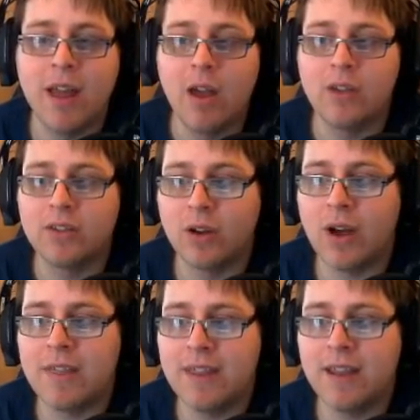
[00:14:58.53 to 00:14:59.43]
So
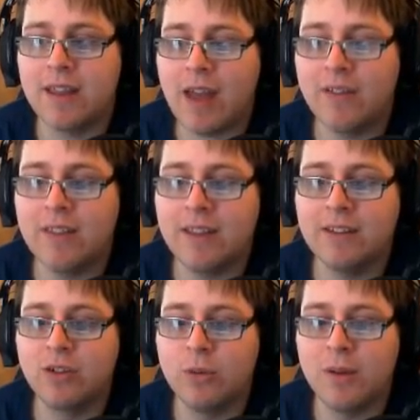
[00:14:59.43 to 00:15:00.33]
I think having
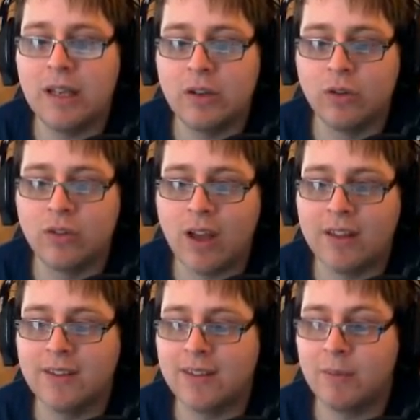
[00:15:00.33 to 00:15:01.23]
these two be two
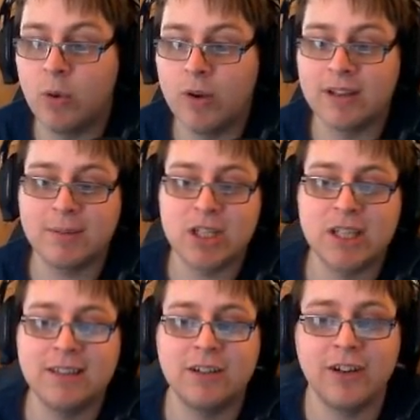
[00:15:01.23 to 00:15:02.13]
sides of the same coin, especially
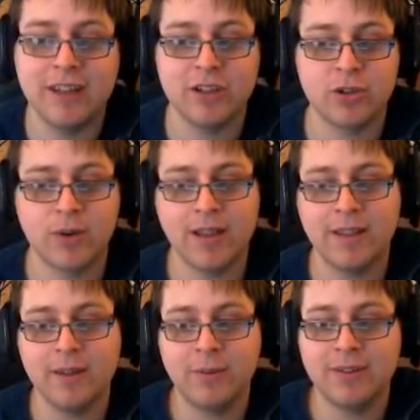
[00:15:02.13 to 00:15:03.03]
considering in the trailer
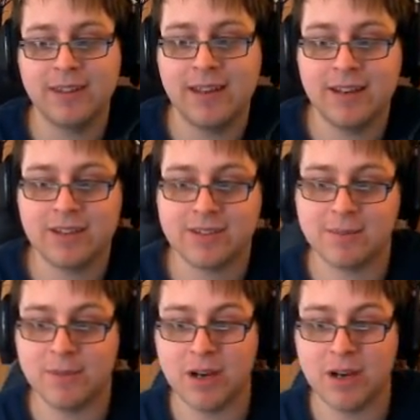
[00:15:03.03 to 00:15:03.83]
that we seen just a minute